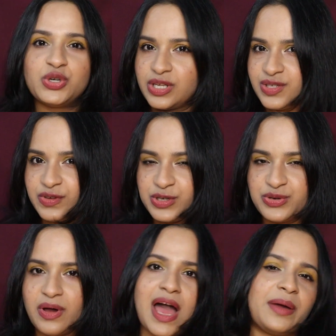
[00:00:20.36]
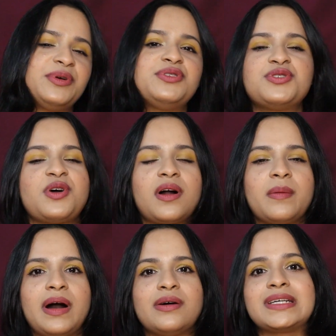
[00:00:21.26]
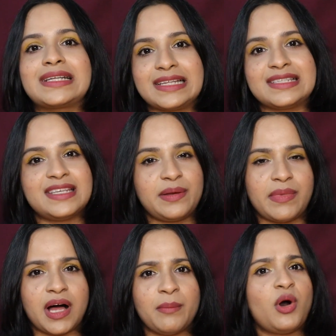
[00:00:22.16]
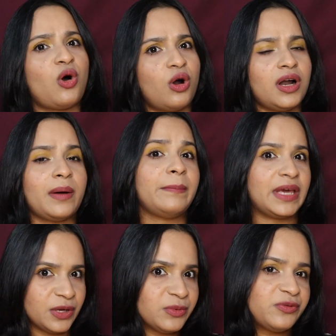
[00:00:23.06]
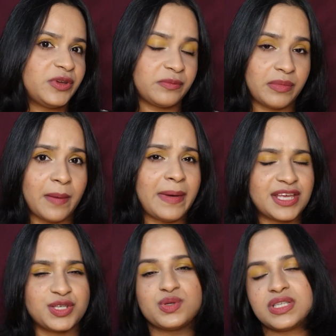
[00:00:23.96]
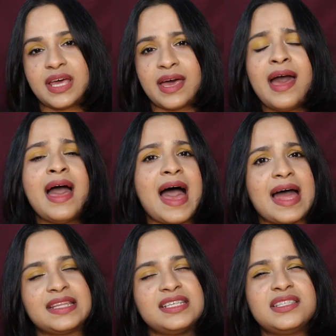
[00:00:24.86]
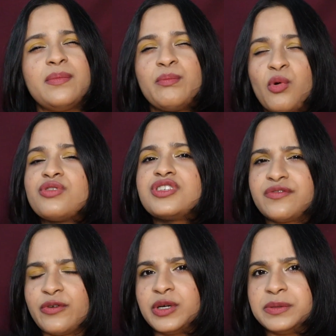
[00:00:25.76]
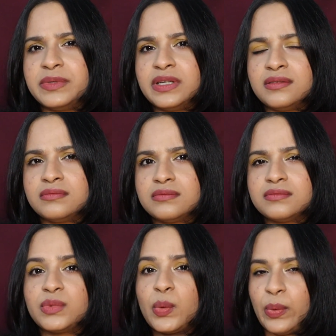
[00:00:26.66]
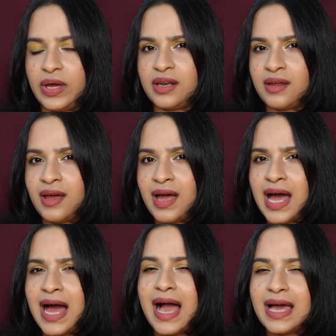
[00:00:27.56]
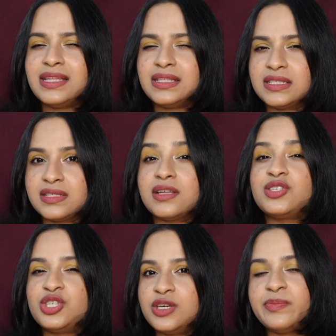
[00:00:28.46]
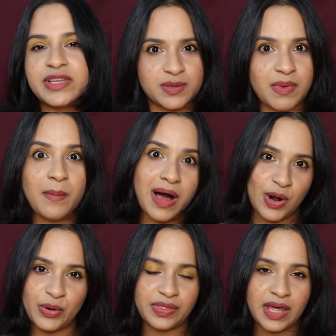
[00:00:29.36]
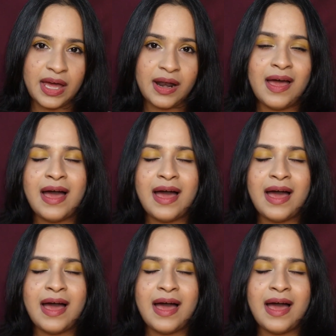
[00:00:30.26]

today's video, I'm going to talk about a cleansing balm or a makeup removing balm as you say. And this is the most affordable, wait, I think this is the cheapest balm out there,